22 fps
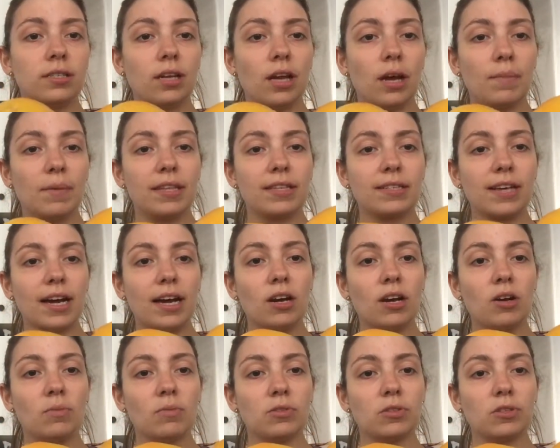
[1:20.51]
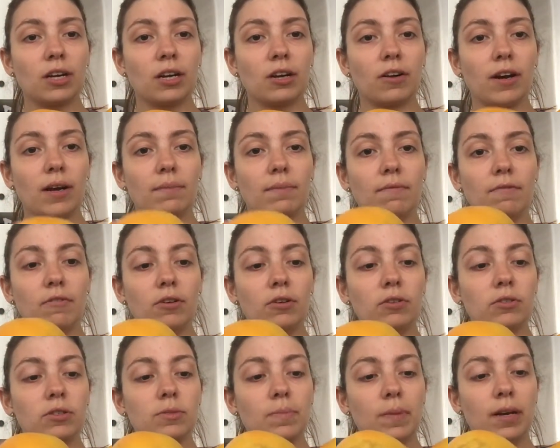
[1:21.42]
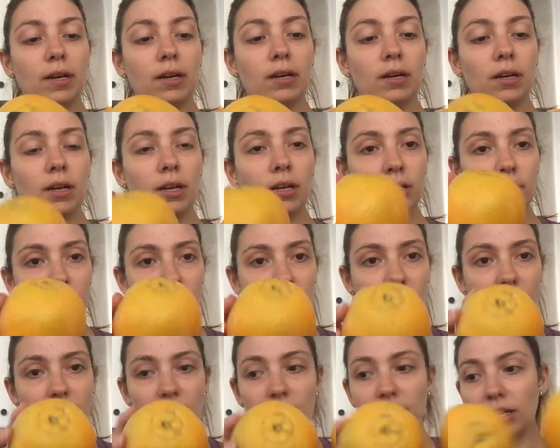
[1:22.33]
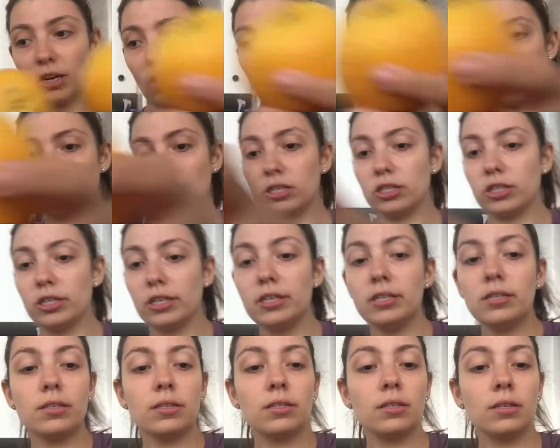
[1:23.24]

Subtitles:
I mean, these kind of almost look like grapefruits, but I think they're oranges.